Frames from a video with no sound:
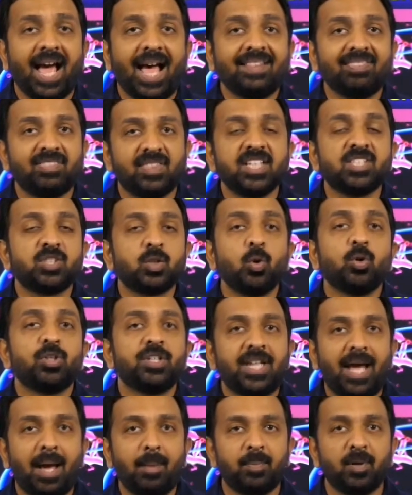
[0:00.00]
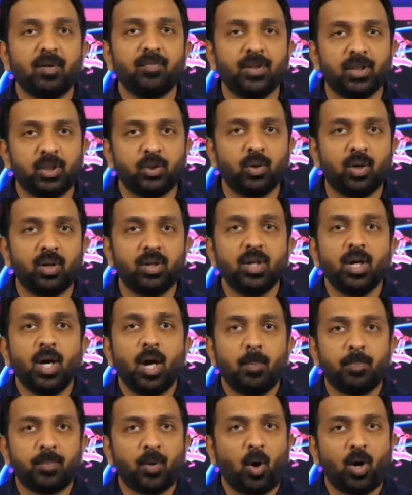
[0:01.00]
and this could tamper with your
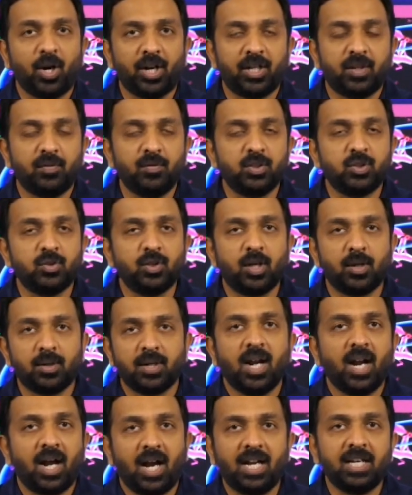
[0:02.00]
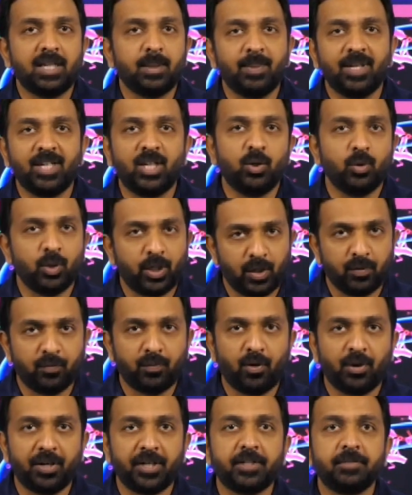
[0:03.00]
product which you are ultimately looking
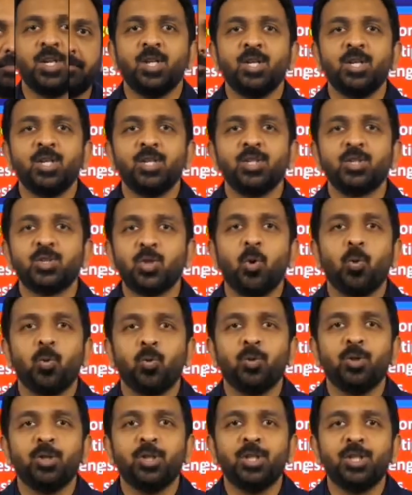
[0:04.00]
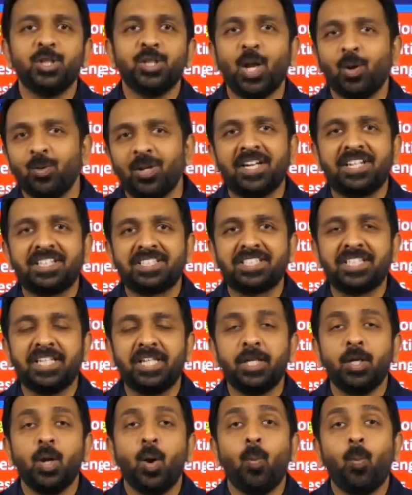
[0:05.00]
for it. So now let us
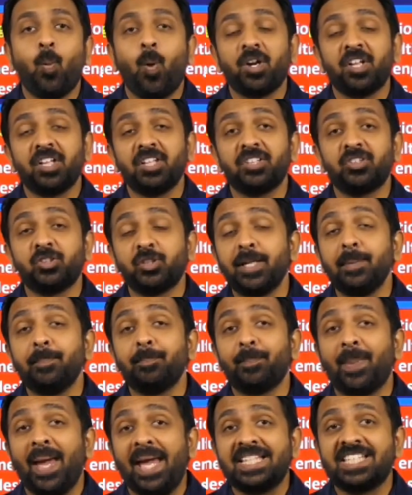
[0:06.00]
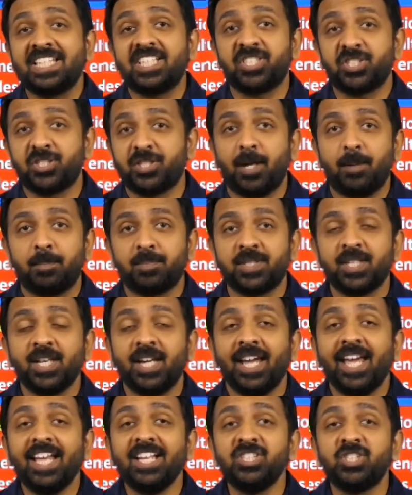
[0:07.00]
see what are the three basic steps
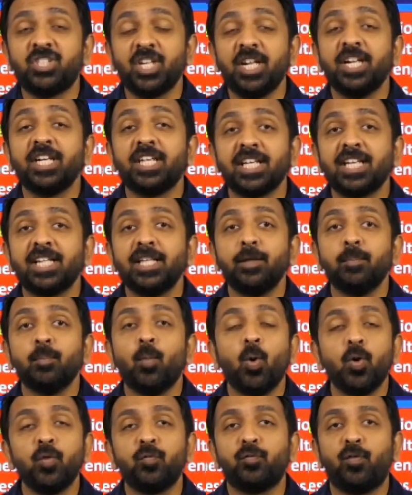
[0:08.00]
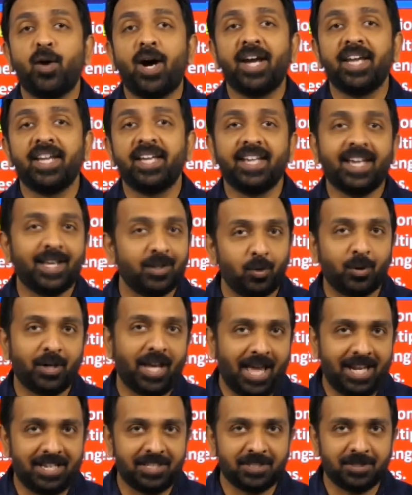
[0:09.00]
in genetically modifying an
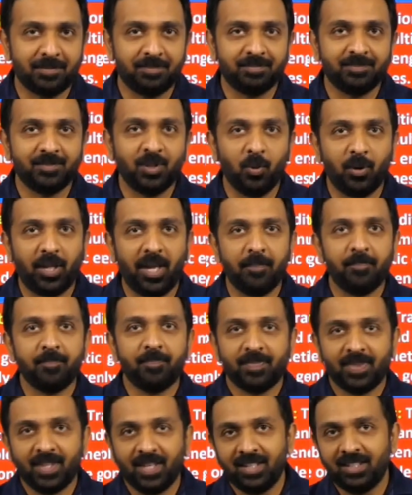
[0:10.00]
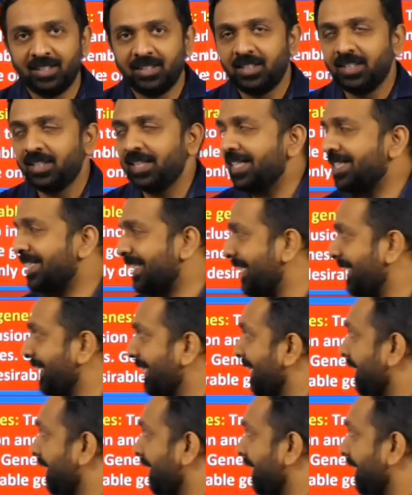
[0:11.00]
organism. Okay, let's see